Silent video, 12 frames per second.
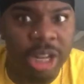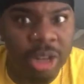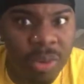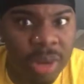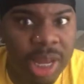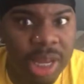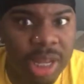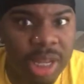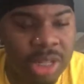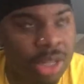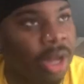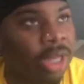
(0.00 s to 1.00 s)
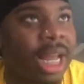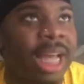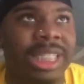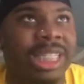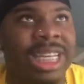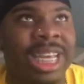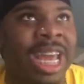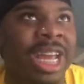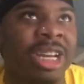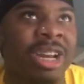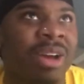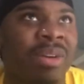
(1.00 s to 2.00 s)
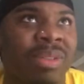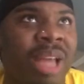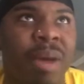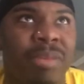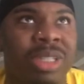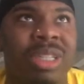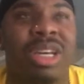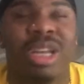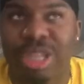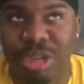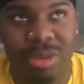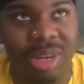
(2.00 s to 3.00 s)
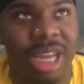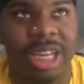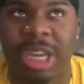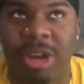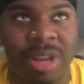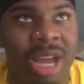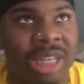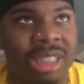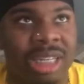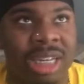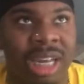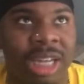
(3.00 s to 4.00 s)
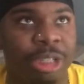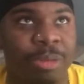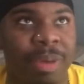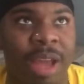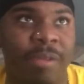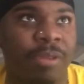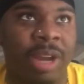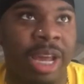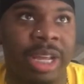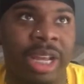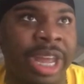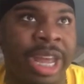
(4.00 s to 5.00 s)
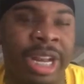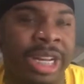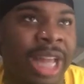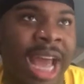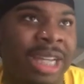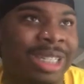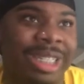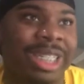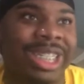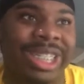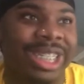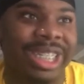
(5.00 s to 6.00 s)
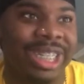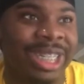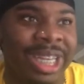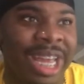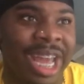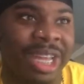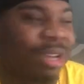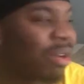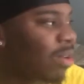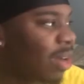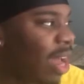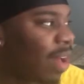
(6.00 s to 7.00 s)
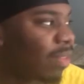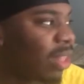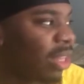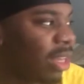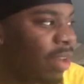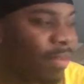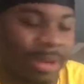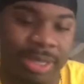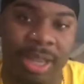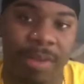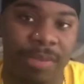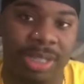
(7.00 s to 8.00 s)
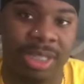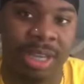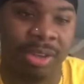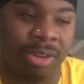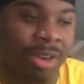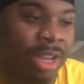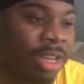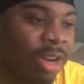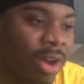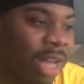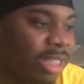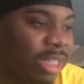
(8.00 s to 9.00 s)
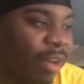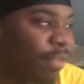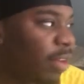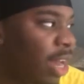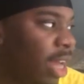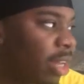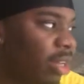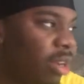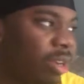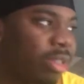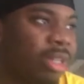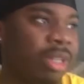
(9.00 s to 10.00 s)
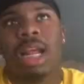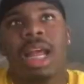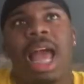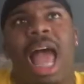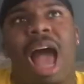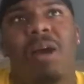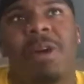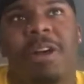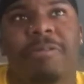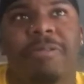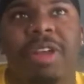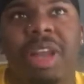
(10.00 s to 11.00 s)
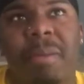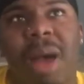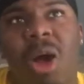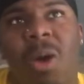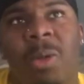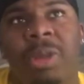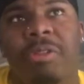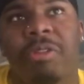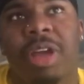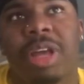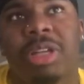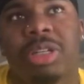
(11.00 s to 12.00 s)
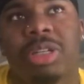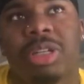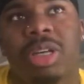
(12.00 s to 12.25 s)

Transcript: doing it, dog, that's, yeah, no. That was, you let curiosity let you pay for that. And that's, yeah, you're going to have to give yourself a self, you know, a self neck. You know what I'm saying? How I feel about OnlyFans,